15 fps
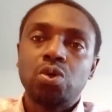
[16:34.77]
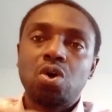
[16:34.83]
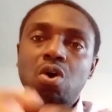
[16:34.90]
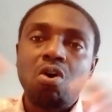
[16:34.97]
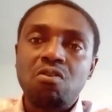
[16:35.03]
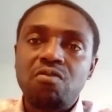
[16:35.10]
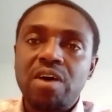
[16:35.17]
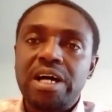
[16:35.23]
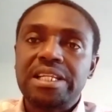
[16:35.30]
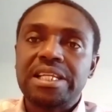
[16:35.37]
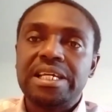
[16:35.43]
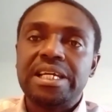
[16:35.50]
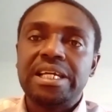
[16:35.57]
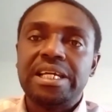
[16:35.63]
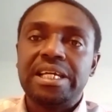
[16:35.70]

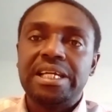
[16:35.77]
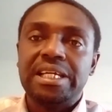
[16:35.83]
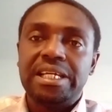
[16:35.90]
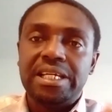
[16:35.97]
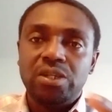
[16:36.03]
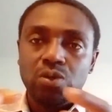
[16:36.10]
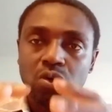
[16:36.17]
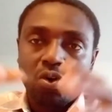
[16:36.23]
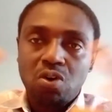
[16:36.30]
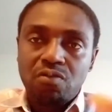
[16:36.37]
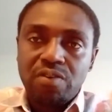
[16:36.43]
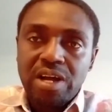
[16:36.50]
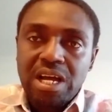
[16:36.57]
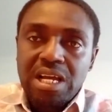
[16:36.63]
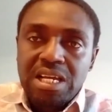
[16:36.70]

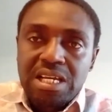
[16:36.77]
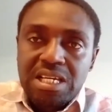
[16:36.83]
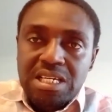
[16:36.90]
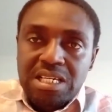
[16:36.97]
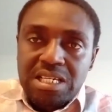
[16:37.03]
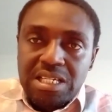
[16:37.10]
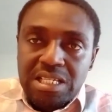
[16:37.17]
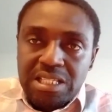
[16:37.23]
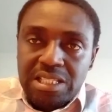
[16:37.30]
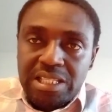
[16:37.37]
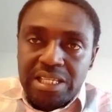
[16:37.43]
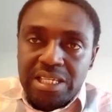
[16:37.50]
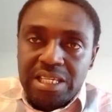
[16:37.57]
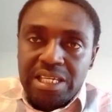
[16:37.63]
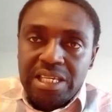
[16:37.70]
cover
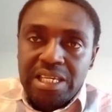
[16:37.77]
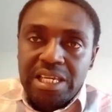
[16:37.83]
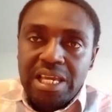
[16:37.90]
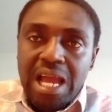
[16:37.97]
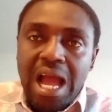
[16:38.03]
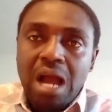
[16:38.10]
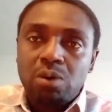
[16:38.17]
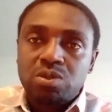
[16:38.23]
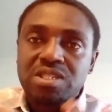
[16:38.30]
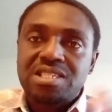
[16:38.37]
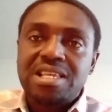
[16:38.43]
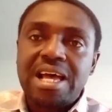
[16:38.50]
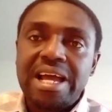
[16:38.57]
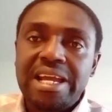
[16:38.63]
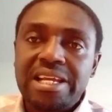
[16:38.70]
the
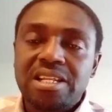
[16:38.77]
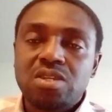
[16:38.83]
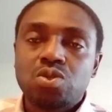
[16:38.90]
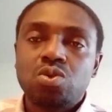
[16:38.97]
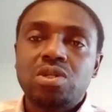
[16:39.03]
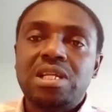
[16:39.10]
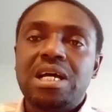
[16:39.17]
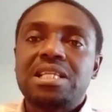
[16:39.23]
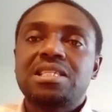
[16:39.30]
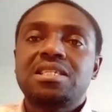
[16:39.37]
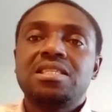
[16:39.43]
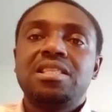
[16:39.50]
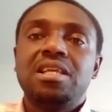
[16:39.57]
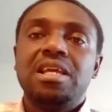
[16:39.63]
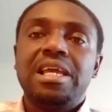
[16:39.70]
outside so that
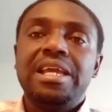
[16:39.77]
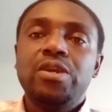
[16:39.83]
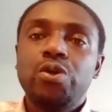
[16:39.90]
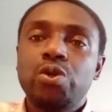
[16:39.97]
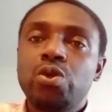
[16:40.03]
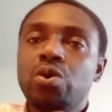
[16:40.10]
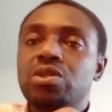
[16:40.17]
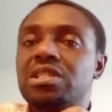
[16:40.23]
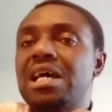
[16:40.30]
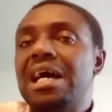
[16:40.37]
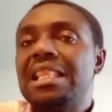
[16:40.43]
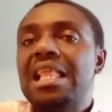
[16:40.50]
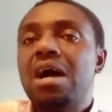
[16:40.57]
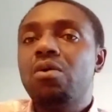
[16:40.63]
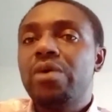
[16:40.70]
you don't
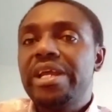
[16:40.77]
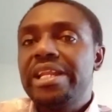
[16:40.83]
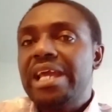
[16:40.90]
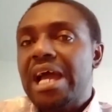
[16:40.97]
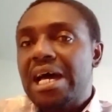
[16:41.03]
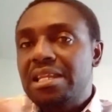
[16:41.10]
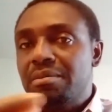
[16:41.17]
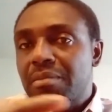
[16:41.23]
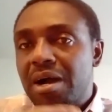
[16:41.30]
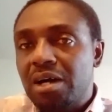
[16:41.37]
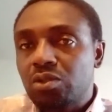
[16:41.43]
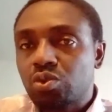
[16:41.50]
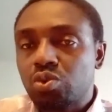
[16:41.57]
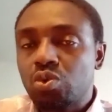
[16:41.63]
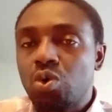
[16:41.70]
allow any
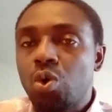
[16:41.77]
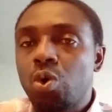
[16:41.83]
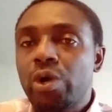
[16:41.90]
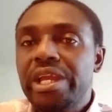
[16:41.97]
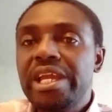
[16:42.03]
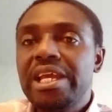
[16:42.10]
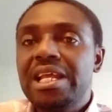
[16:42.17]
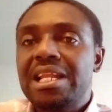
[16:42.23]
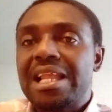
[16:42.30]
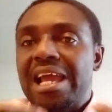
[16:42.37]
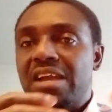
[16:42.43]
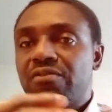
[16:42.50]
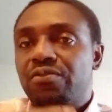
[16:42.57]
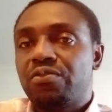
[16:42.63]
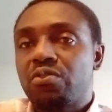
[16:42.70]
animal to go in,
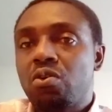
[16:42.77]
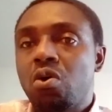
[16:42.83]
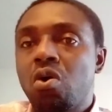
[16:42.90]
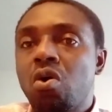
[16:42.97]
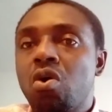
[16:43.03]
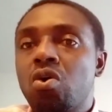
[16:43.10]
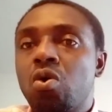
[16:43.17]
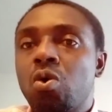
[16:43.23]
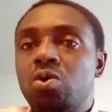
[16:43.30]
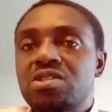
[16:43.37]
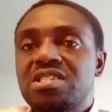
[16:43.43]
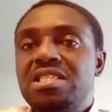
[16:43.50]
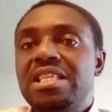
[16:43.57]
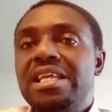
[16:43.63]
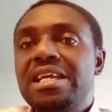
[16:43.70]
like frog or
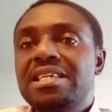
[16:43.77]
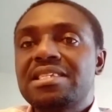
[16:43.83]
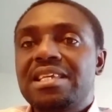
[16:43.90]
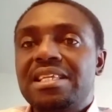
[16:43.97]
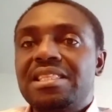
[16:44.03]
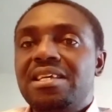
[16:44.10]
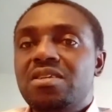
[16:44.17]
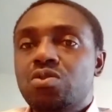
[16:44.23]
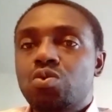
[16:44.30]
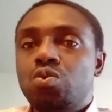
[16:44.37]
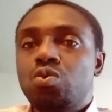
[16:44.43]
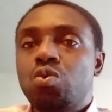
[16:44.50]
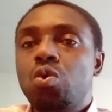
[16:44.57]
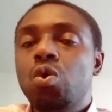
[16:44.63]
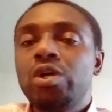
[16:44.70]
snakes and this,
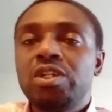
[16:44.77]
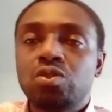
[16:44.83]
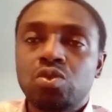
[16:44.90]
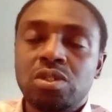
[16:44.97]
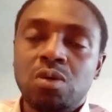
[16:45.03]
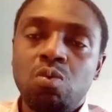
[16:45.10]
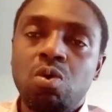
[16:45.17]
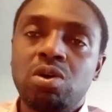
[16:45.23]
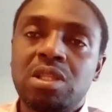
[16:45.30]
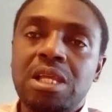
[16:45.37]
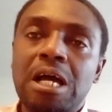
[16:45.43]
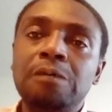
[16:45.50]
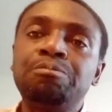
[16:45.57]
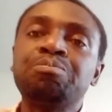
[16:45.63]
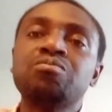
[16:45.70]
to go into the
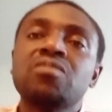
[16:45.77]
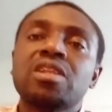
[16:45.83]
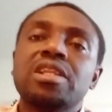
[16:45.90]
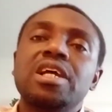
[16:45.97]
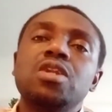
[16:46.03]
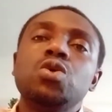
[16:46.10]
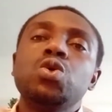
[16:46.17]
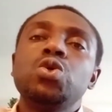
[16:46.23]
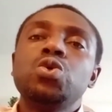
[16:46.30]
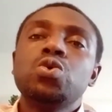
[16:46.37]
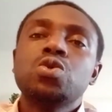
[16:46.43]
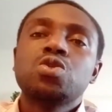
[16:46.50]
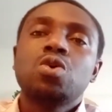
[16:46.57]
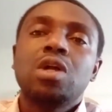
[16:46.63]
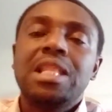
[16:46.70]
water. Then you
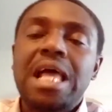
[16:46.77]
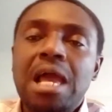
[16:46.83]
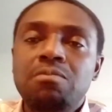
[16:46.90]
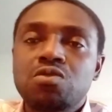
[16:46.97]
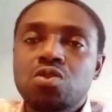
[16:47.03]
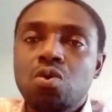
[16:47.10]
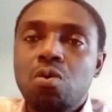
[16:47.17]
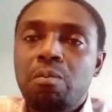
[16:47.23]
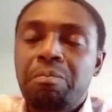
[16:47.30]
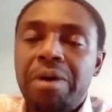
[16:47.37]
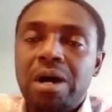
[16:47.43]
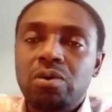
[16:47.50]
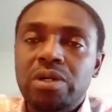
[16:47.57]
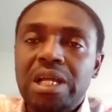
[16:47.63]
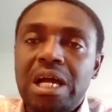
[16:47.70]
use your limestone
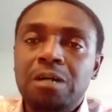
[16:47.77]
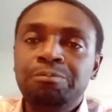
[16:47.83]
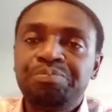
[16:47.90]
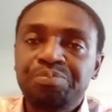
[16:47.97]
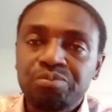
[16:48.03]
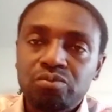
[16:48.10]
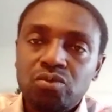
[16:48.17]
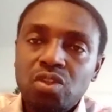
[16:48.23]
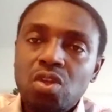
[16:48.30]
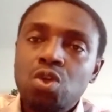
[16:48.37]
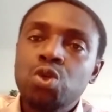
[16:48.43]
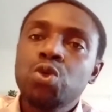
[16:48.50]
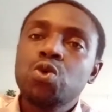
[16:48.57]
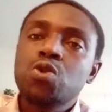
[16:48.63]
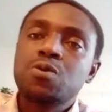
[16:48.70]
powder,
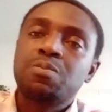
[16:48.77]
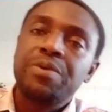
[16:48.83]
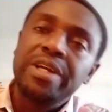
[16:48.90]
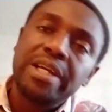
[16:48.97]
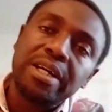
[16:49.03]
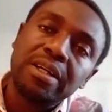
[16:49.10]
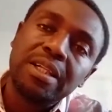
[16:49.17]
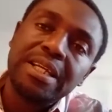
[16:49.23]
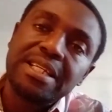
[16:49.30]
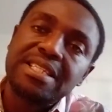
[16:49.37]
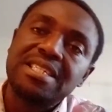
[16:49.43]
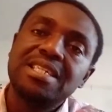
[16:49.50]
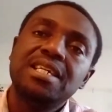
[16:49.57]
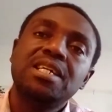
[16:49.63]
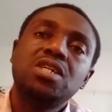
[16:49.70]
you sprinkle it